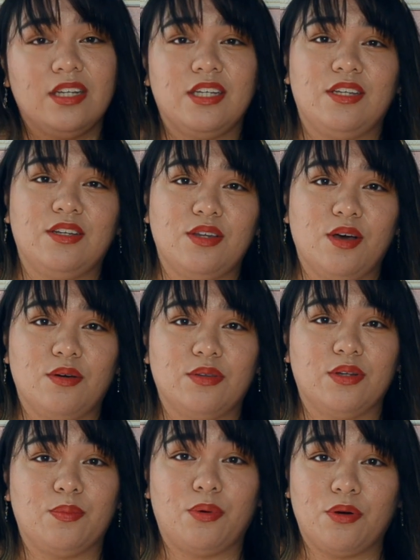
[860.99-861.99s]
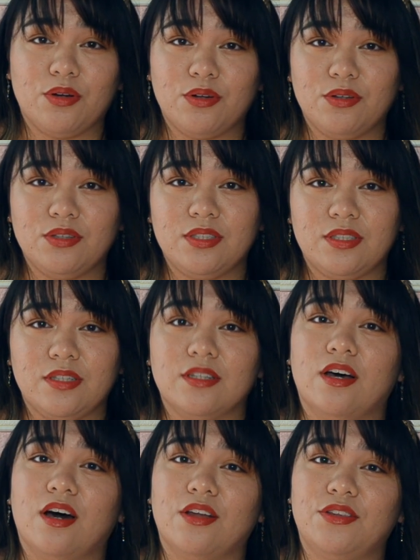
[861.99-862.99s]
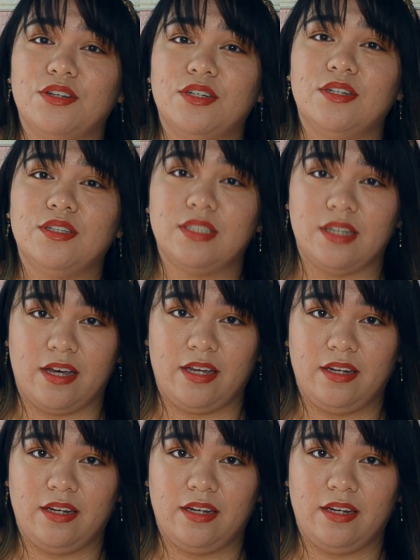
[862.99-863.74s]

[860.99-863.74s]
you know they're portals to the other side.